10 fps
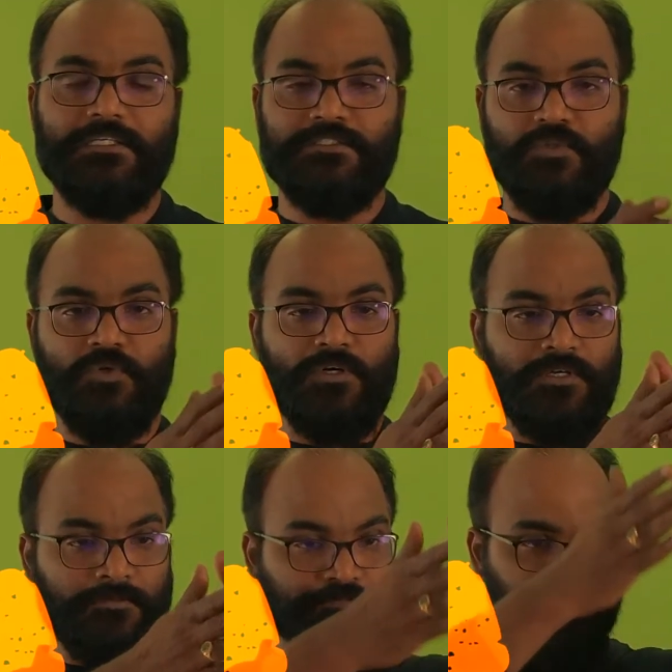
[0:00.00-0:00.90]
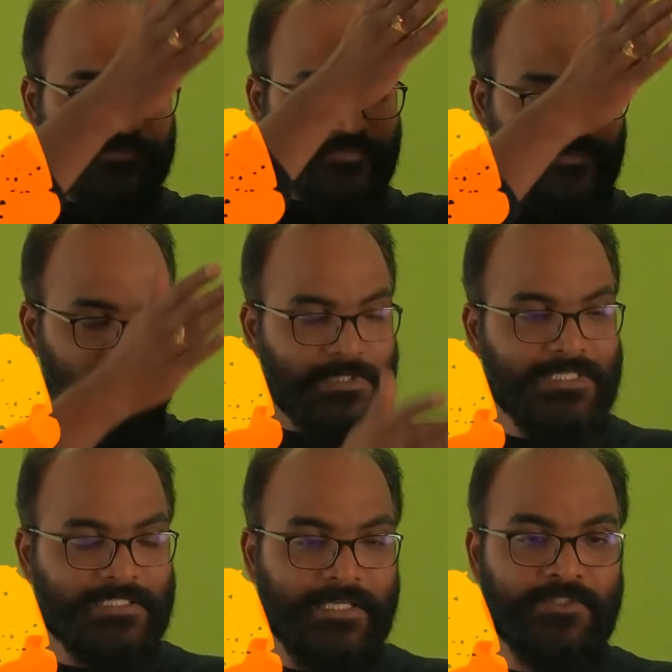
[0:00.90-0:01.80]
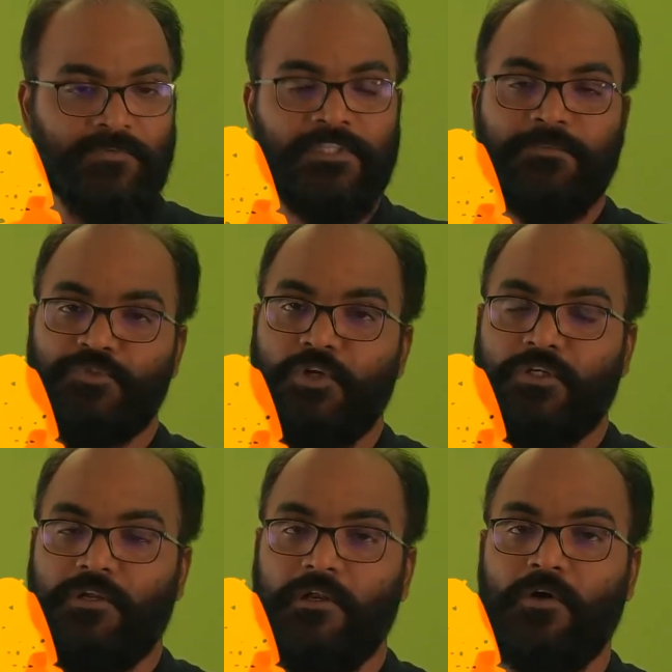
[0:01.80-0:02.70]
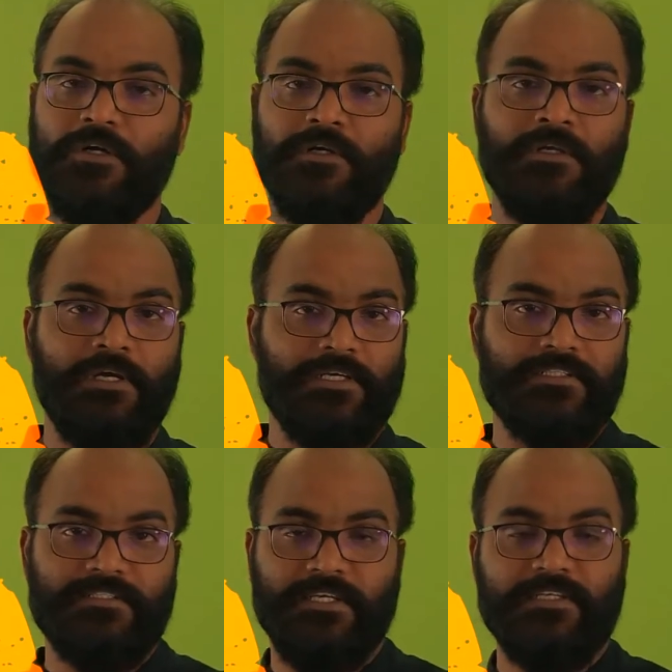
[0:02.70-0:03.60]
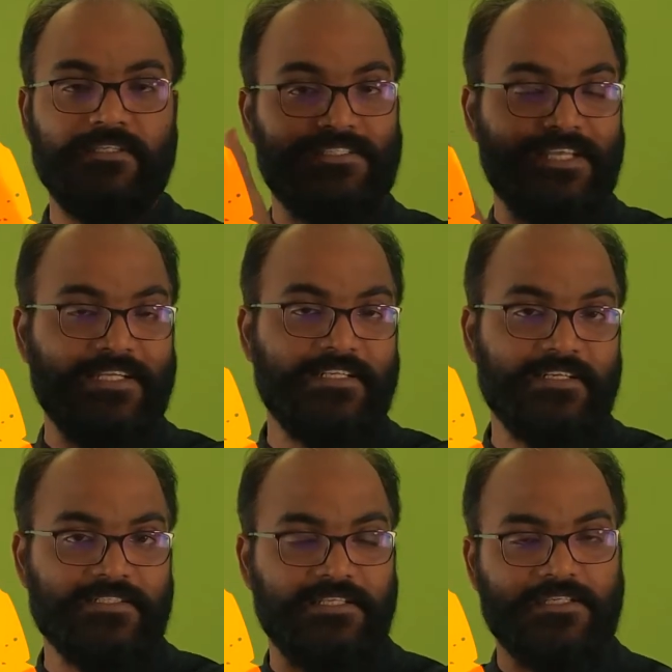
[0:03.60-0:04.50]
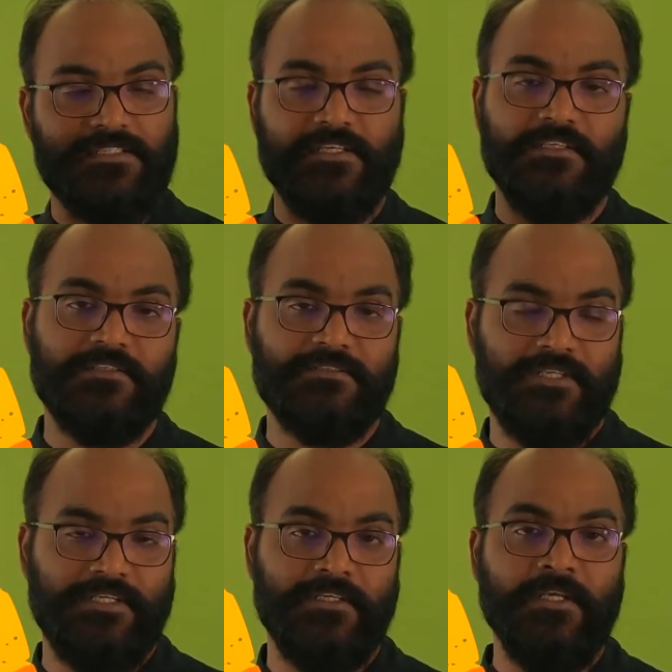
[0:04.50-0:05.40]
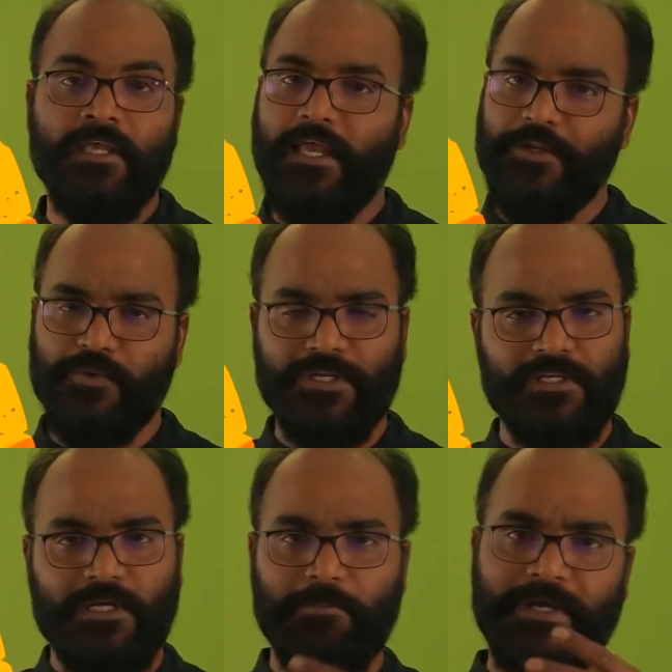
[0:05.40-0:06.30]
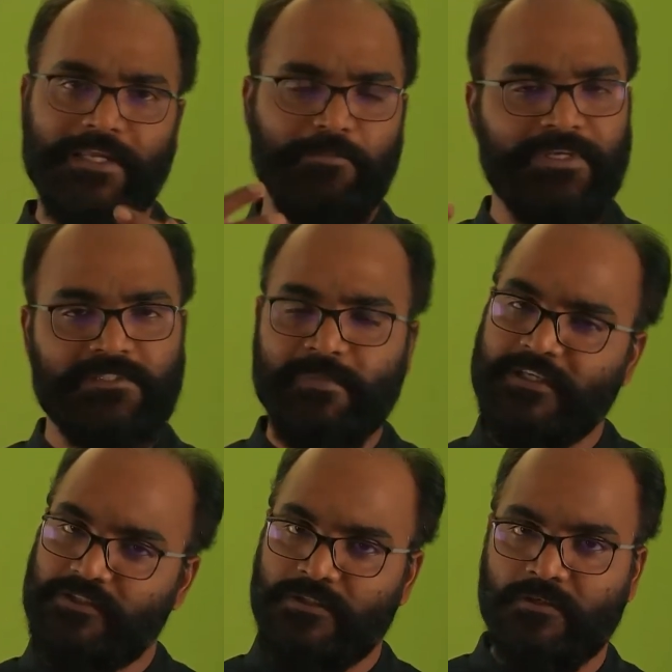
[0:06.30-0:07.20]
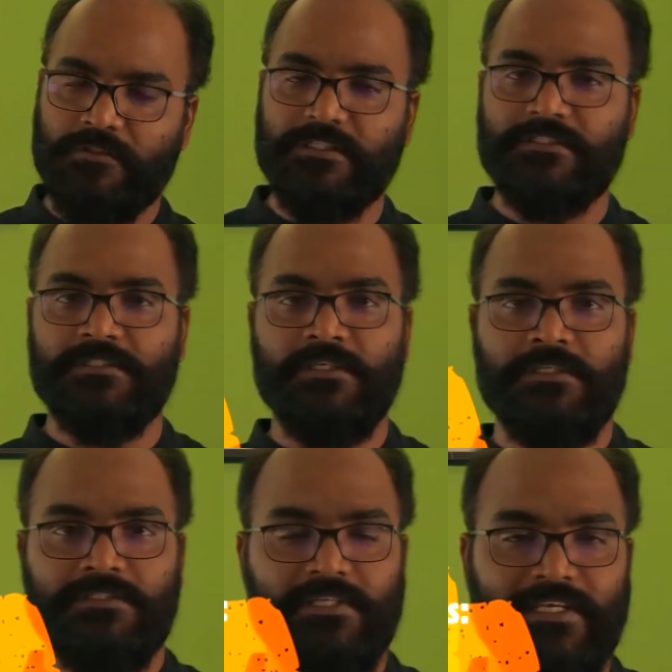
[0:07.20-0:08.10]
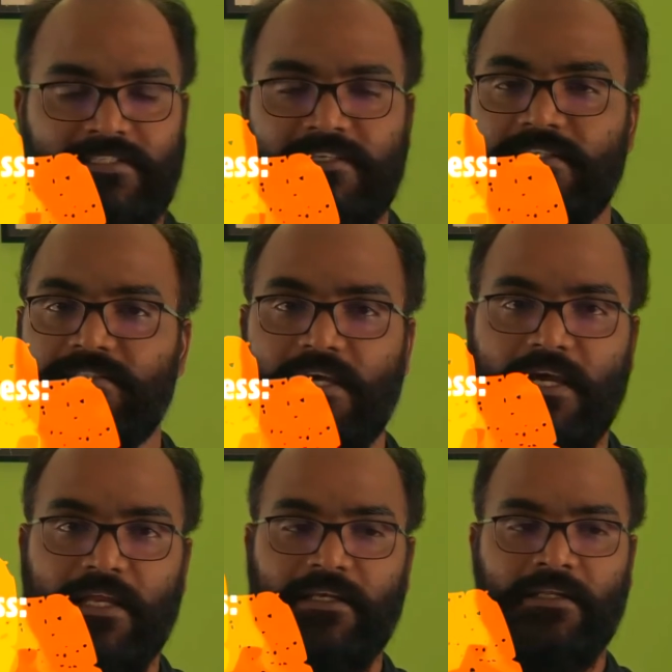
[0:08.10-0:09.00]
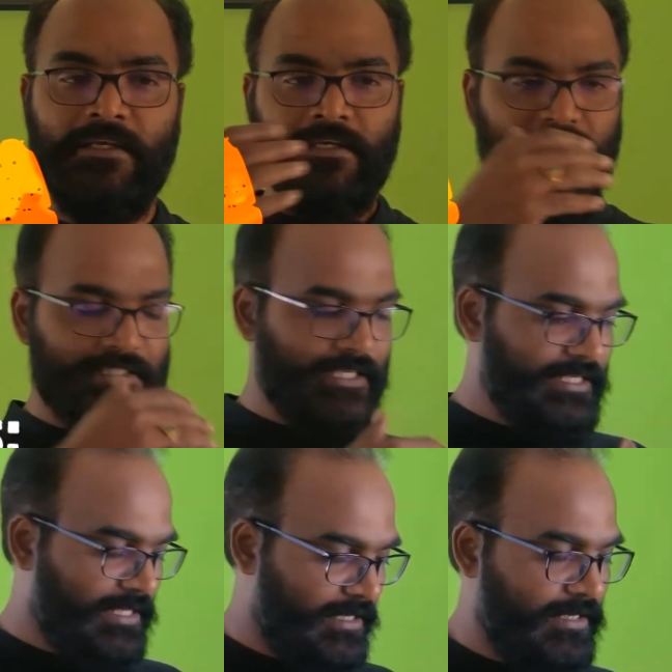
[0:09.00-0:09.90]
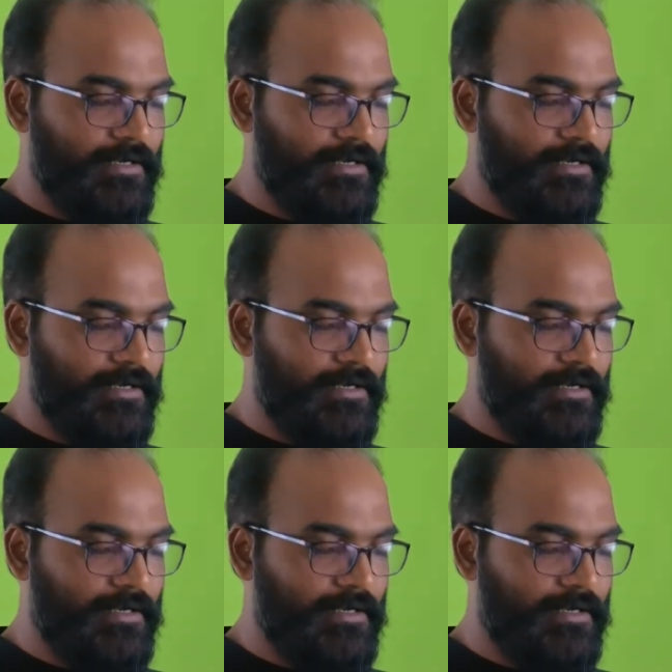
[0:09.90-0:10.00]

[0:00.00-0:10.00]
is your size of them, short or long, other side the signedness, unsigned or signed. And you can combine, mix match this sizedness and the